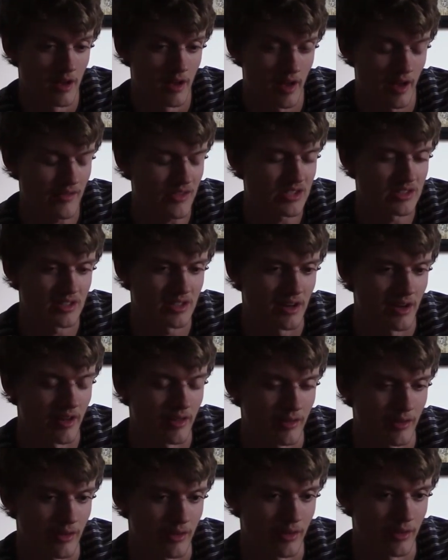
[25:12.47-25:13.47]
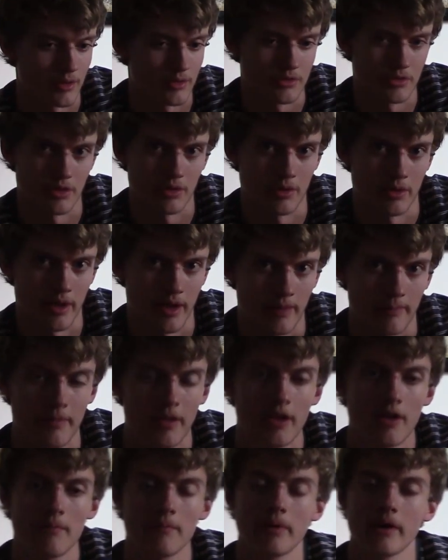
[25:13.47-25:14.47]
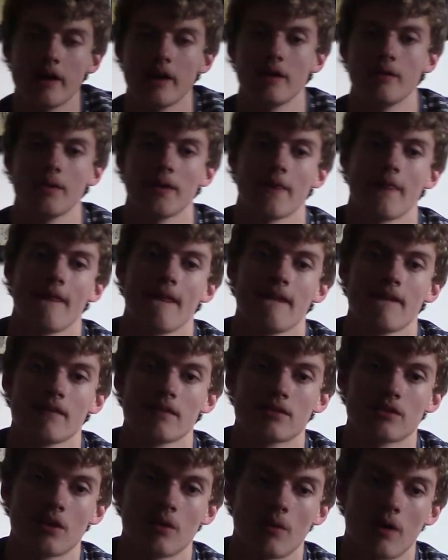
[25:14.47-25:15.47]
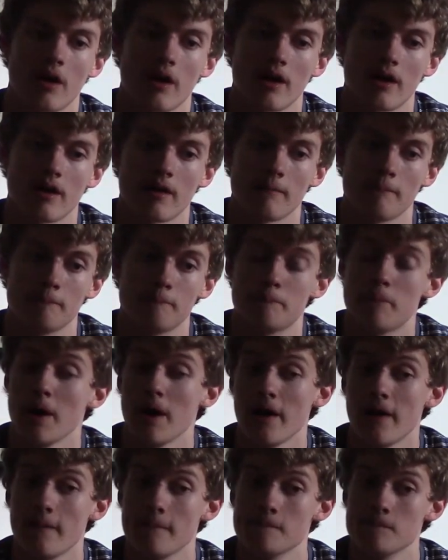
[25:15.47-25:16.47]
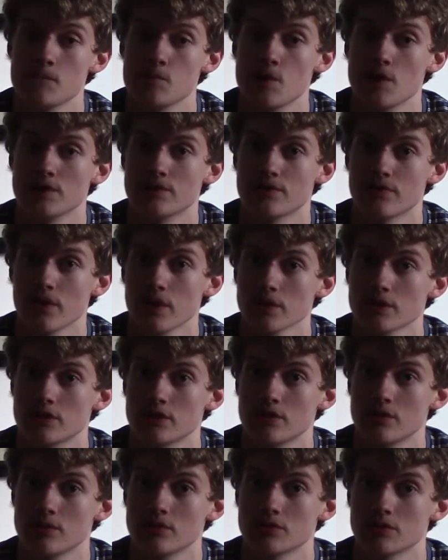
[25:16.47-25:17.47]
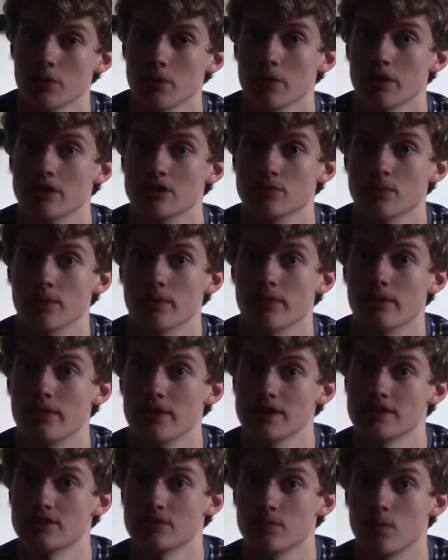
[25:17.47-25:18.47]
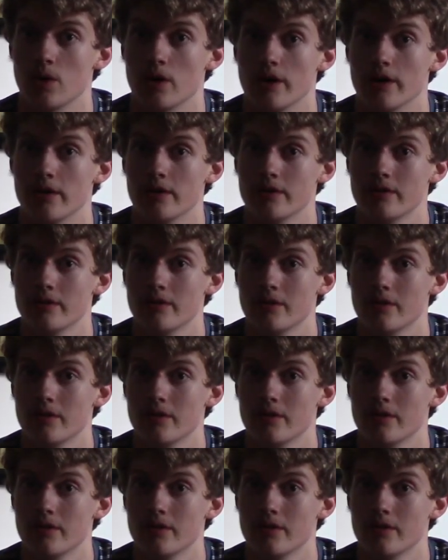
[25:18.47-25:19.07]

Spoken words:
Haven't seen either of those two yet. But anyway, so, but his first two stories were this one